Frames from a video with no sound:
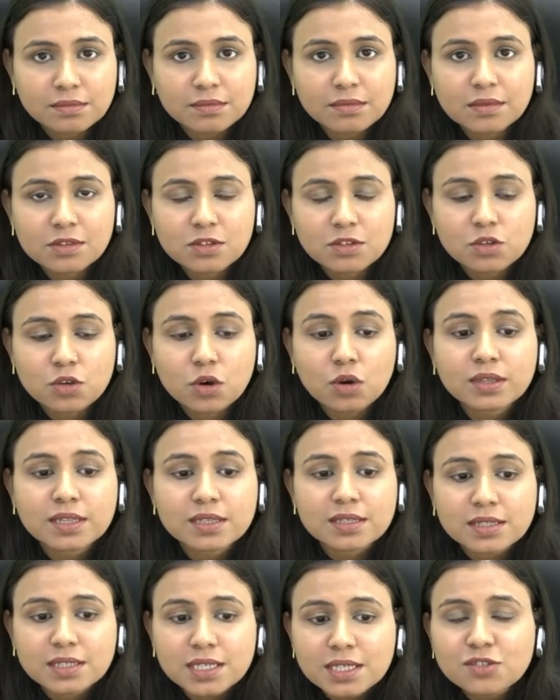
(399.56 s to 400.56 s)
So,
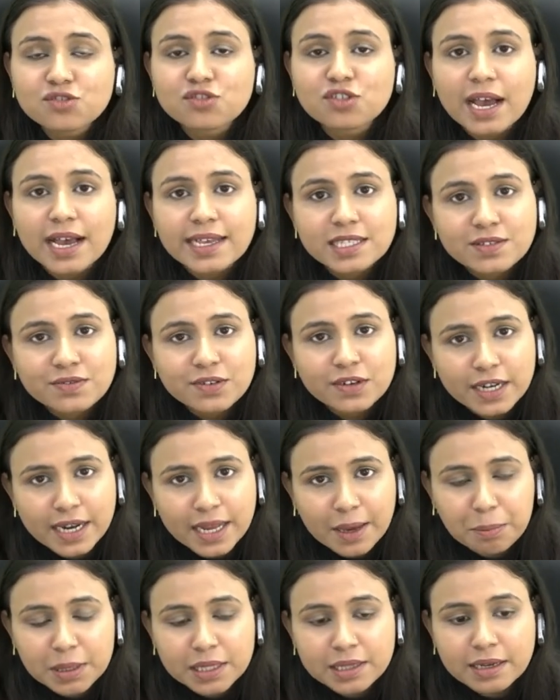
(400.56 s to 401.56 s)
this is transferred
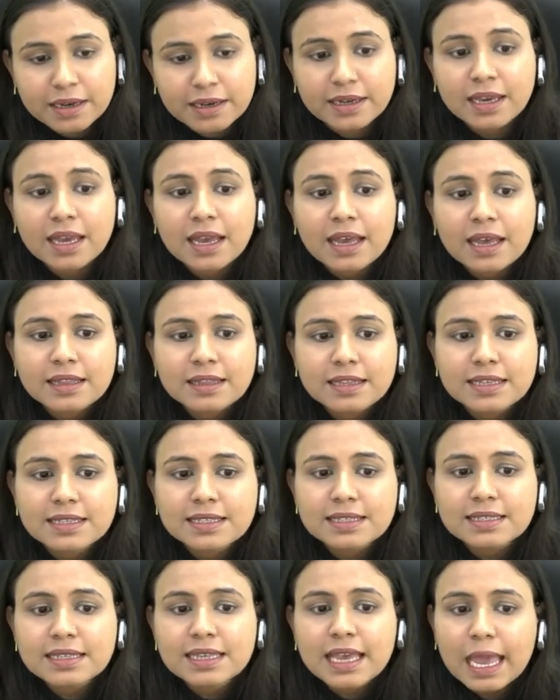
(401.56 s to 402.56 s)
epithet.
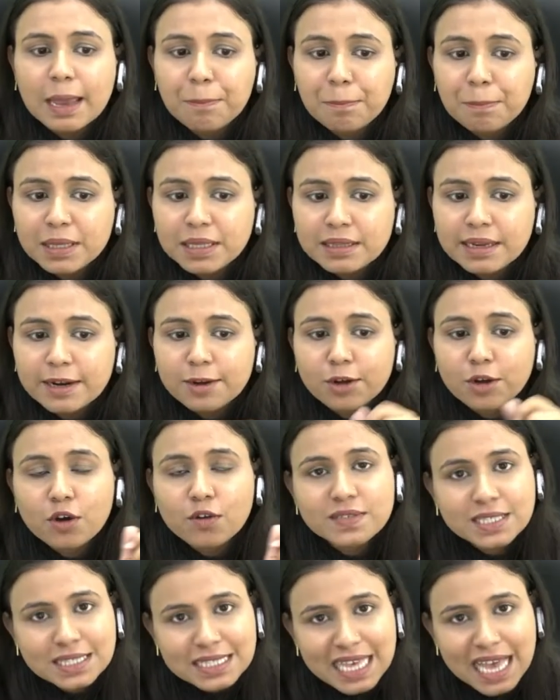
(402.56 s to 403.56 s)
This epithet of
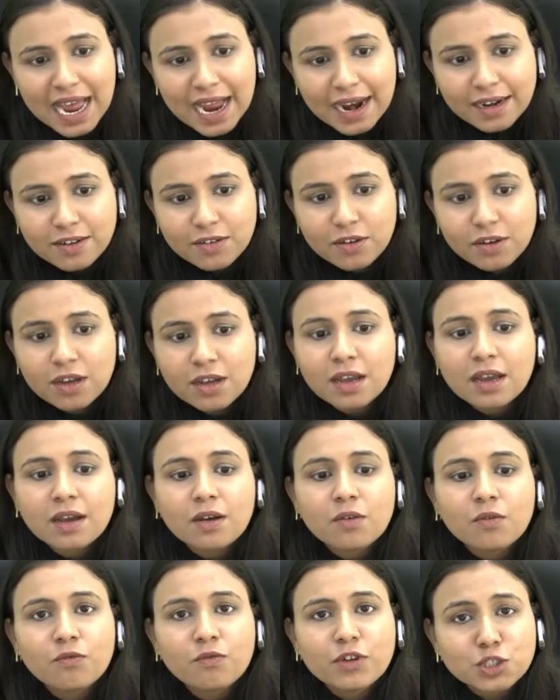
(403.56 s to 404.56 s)
sad,
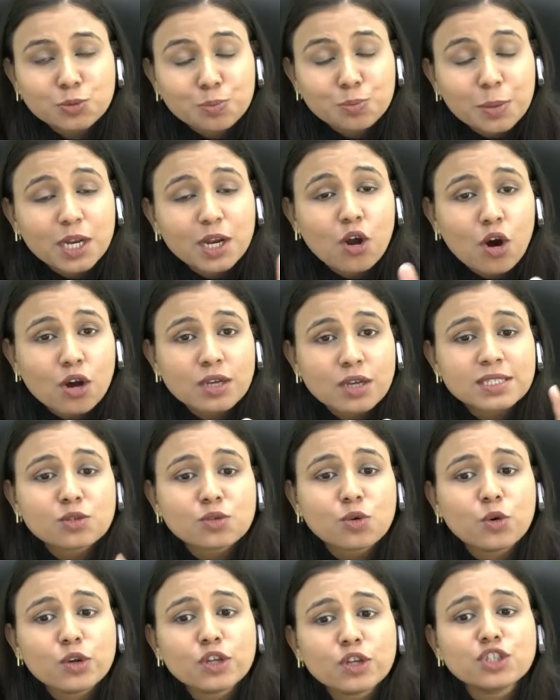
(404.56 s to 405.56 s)
which belongs
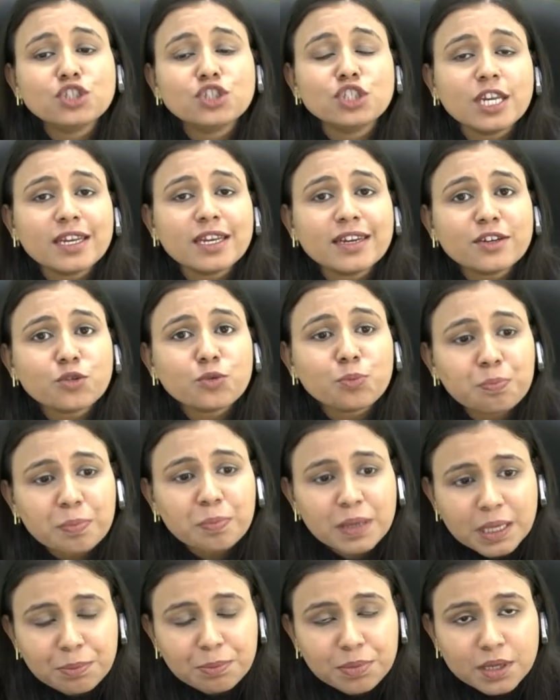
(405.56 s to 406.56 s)
originally to
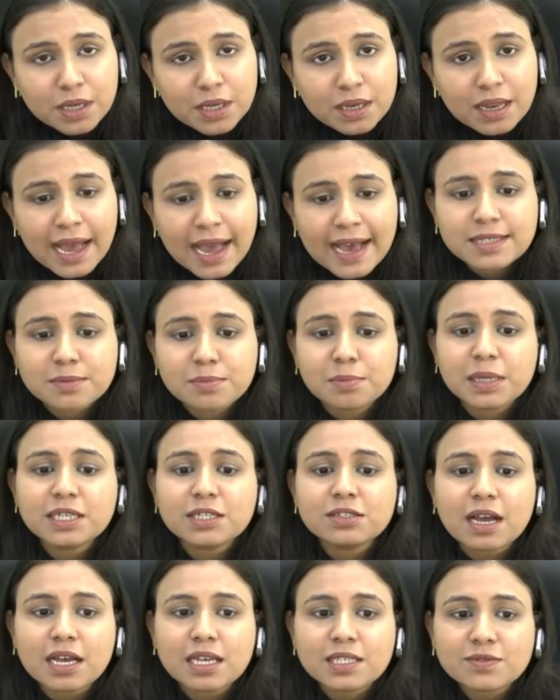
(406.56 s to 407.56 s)
people, has been
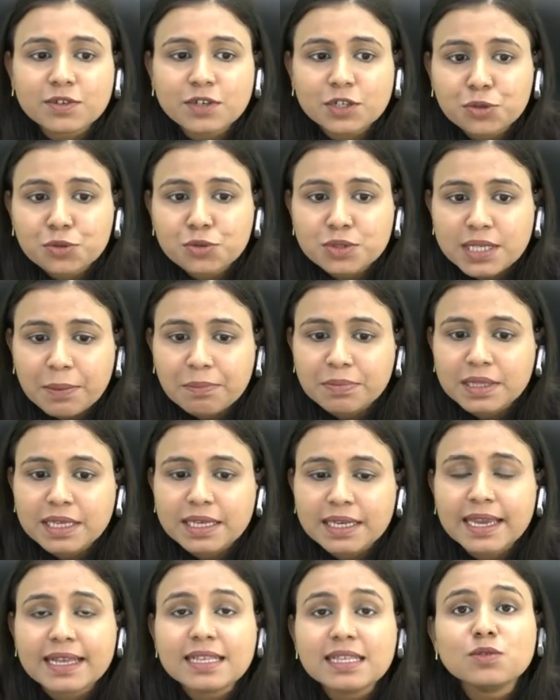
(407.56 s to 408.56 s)
transferred to
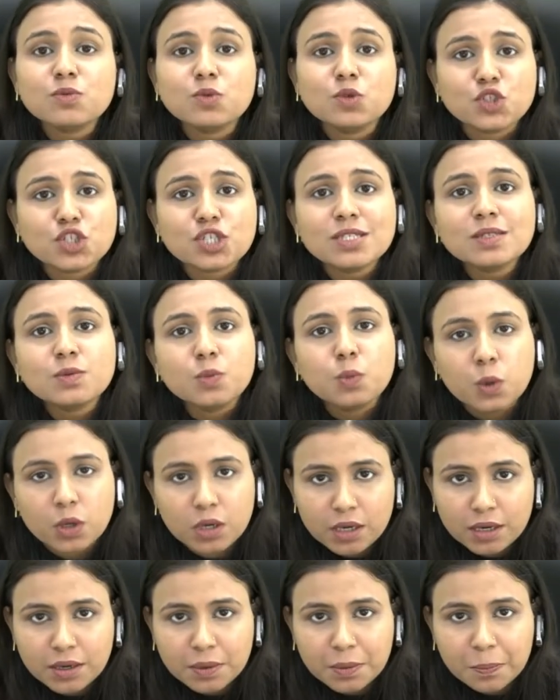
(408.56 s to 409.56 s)
something else, which is
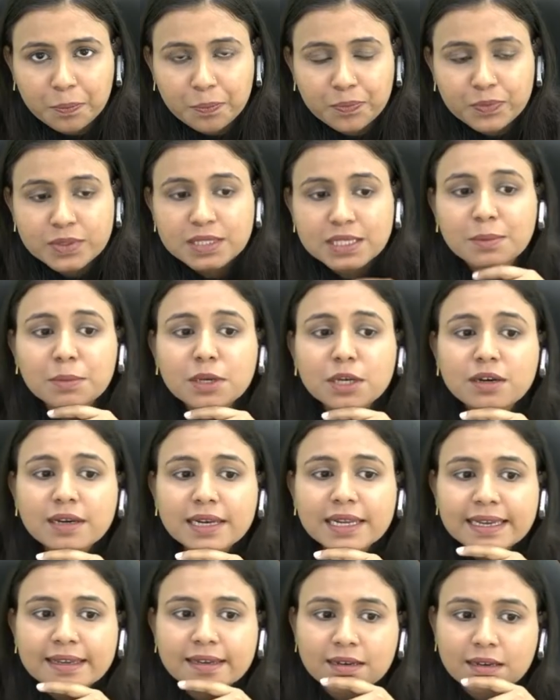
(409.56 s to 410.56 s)
world.
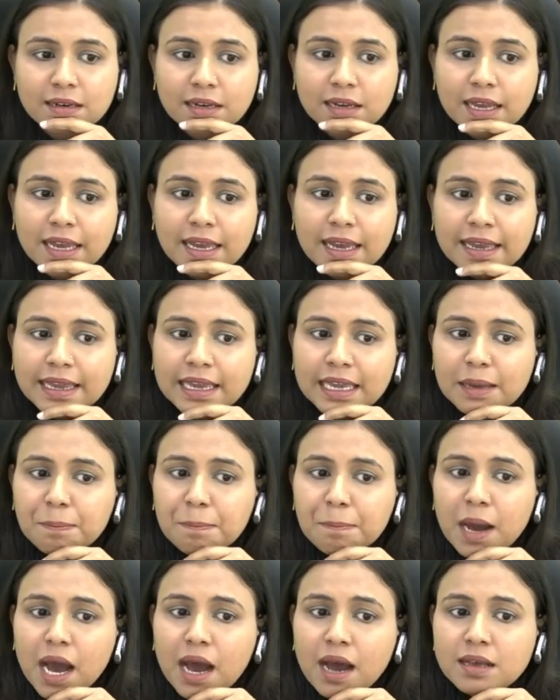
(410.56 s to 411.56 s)
Similarly, here, he
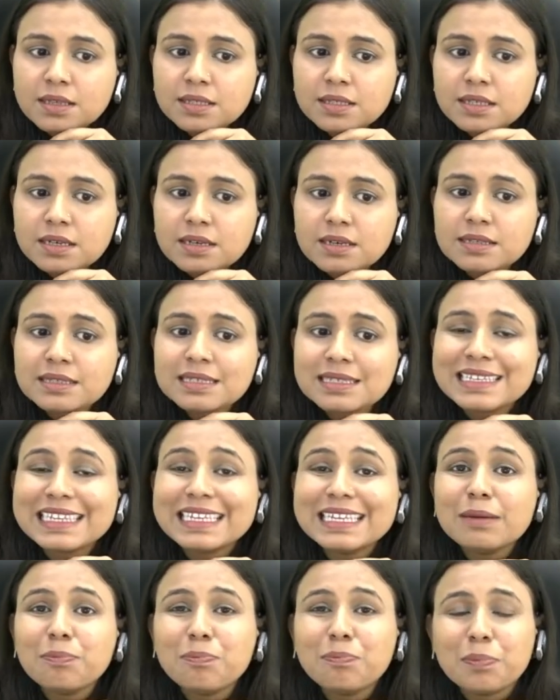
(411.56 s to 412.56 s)
passed a
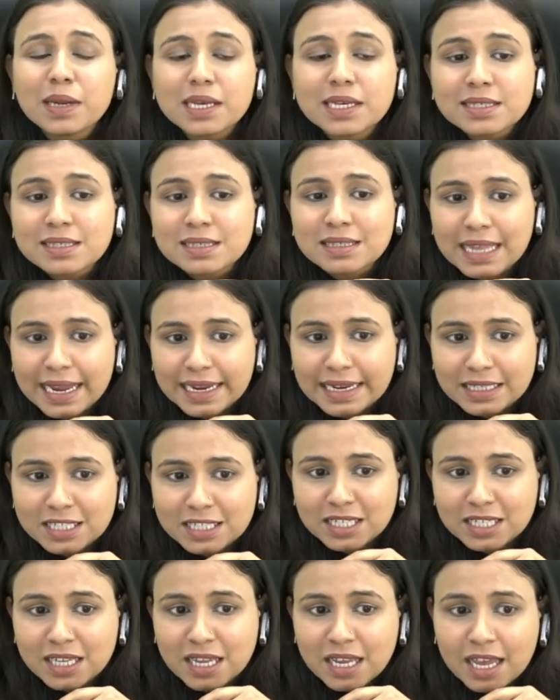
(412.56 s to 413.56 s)
sleepless night.
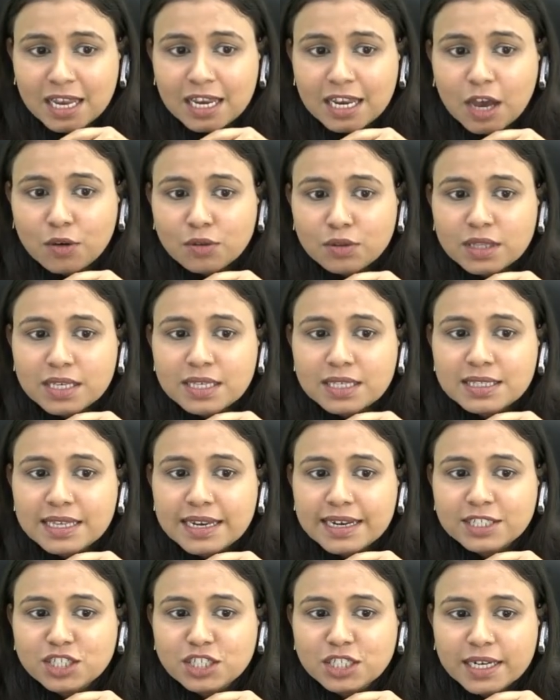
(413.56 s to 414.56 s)
Now, this
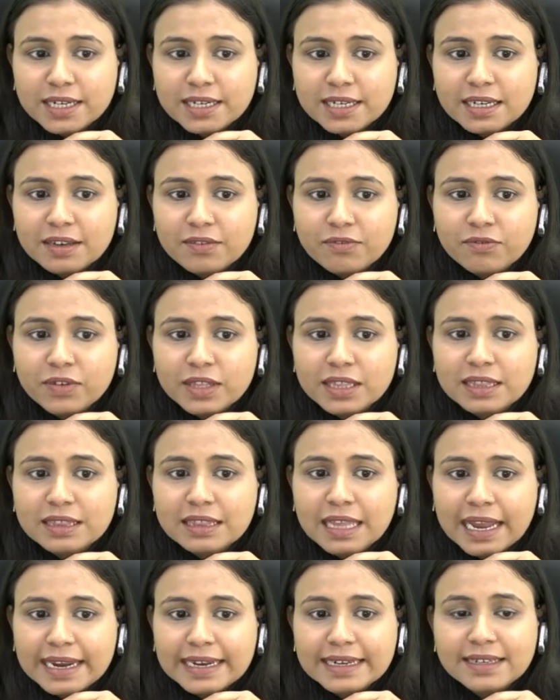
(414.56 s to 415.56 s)
adjective with
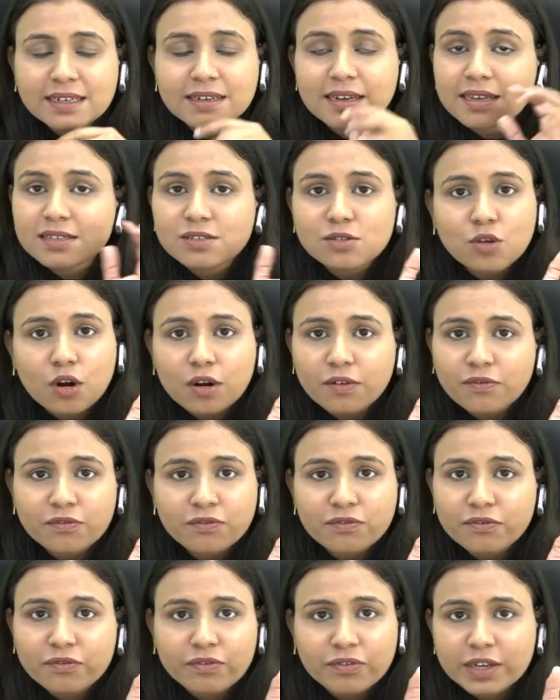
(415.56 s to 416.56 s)
night does not
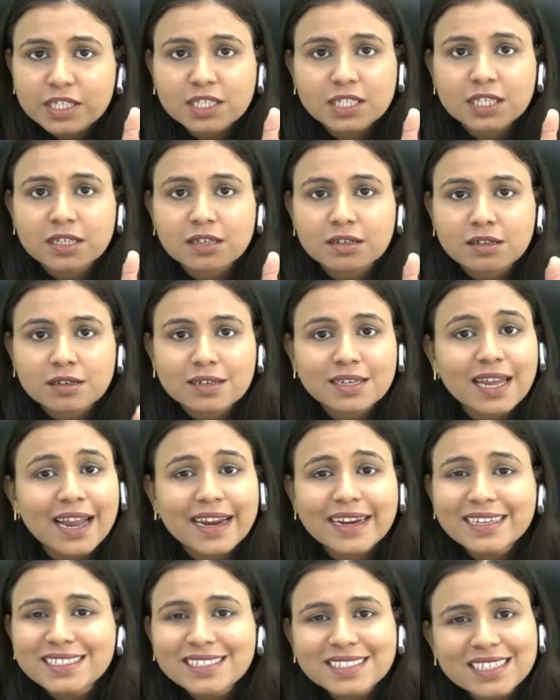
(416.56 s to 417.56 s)
fit here.
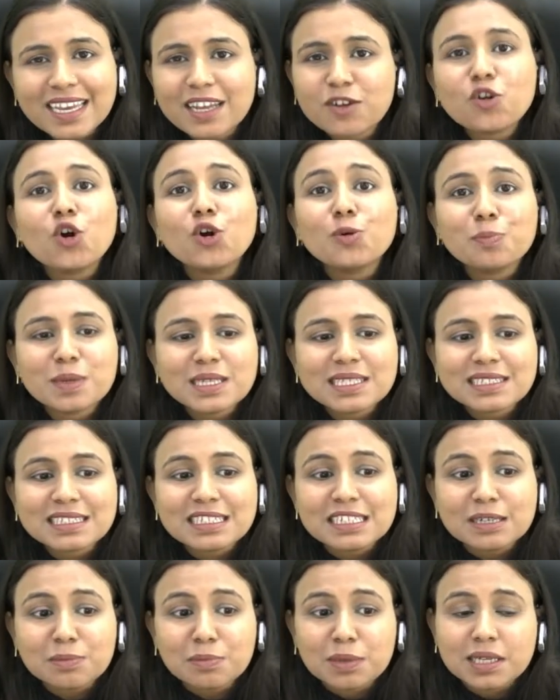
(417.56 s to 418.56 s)
Nights cannot be
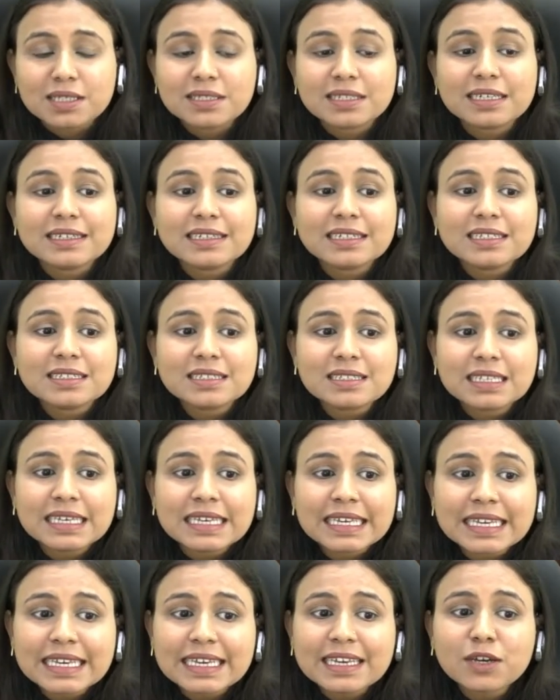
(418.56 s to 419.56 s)
sleepless. It is
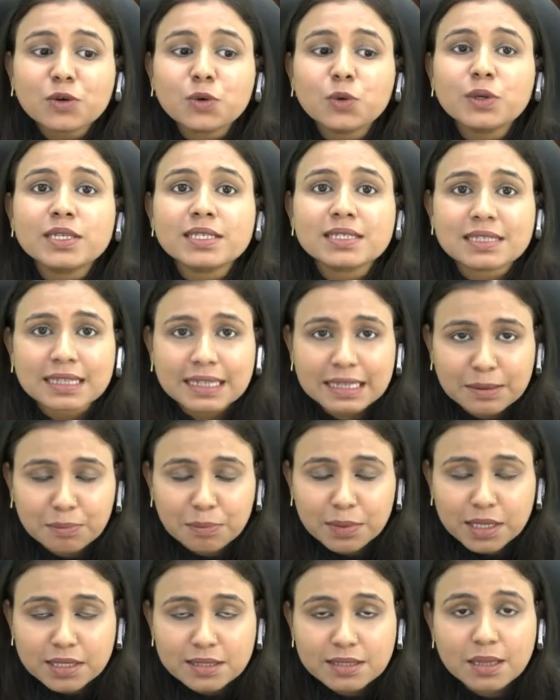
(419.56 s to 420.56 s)
he who is
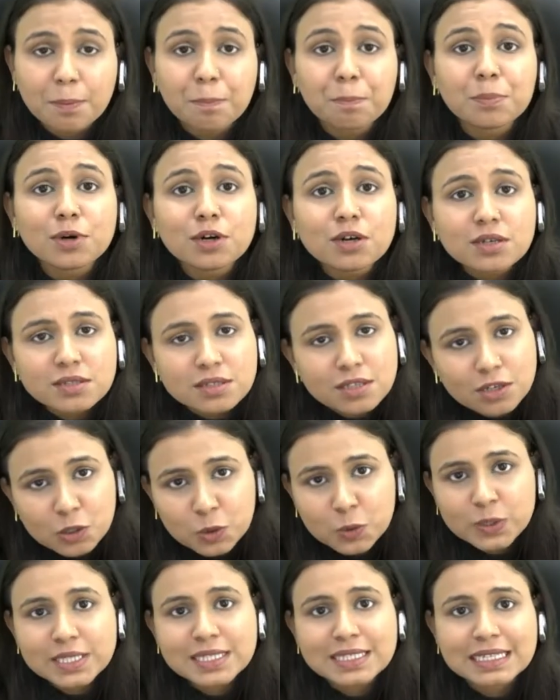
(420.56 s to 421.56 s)
sleepless, the person
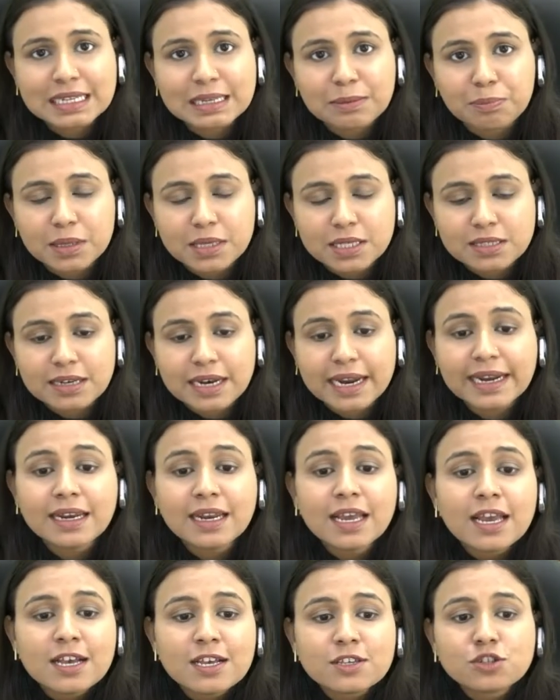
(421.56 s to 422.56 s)
who is sleepless, right?
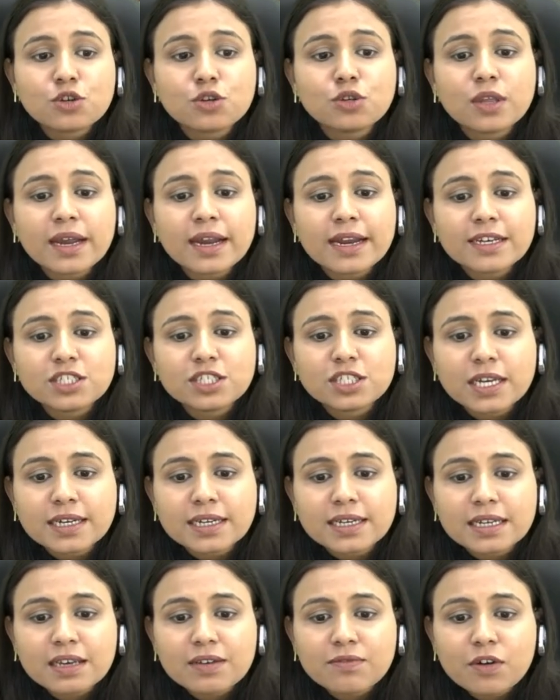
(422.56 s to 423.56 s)
So, the
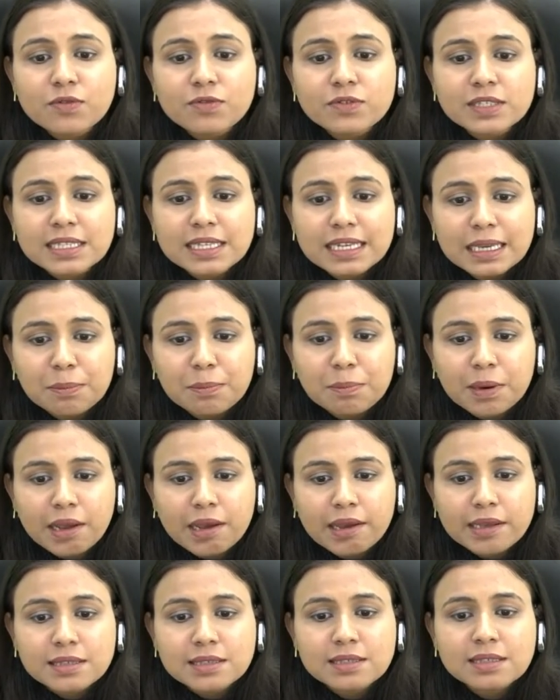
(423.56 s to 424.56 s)
adjective of
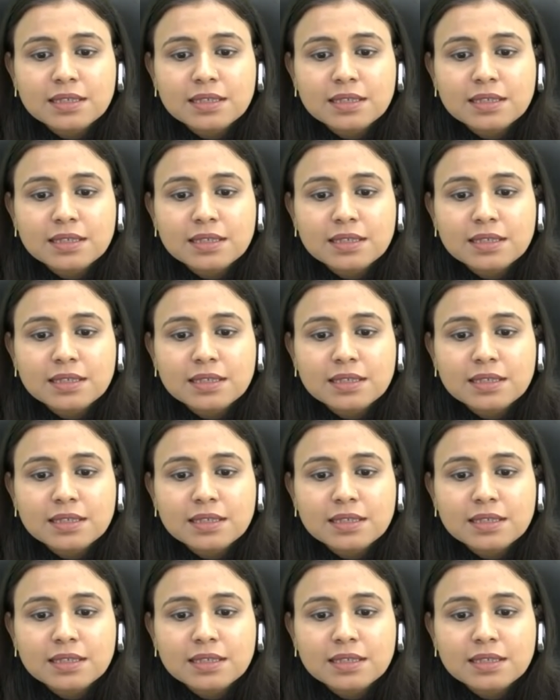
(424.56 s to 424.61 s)
sleepless